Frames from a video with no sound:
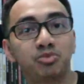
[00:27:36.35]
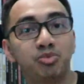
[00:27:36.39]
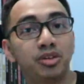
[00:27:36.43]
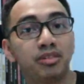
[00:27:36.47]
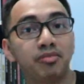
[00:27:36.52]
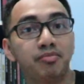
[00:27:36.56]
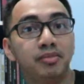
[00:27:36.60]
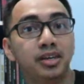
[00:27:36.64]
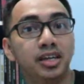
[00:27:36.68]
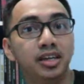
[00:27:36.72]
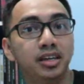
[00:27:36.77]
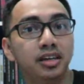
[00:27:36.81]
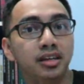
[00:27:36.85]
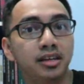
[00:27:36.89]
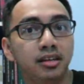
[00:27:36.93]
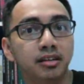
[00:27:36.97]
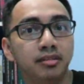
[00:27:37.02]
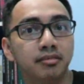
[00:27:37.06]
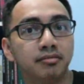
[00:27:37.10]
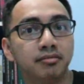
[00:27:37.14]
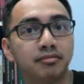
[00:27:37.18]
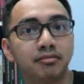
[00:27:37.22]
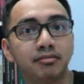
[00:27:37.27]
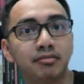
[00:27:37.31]
with me.
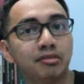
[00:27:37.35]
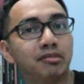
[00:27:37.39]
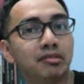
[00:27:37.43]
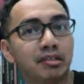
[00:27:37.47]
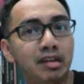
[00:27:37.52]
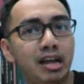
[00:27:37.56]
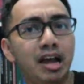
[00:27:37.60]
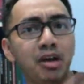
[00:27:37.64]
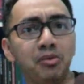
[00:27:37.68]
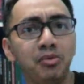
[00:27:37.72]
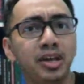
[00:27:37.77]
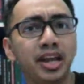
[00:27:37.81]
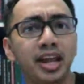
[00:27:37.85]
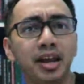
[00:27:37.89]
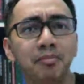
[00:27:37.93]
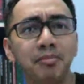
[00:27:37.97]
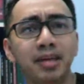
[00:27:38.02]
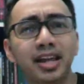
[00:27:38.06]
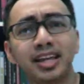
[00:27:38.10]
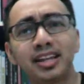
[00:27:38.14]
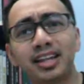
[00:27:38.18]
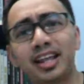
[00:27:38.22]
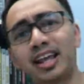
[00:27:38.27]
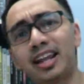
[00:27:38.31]
Yeah, we can
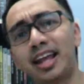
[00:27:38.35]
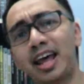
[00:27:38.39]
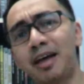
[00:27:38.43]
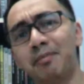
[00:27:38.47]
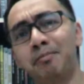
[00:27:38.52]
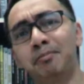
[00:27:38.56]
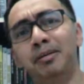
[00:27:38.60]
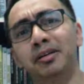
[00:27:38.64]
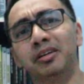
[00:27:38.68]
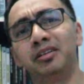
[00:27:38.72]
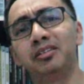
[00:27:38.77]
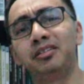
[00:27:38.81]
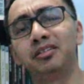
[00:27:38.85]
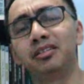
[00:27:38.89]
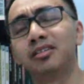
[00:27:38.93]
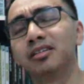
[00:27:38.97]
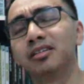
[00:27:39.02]
make that happen.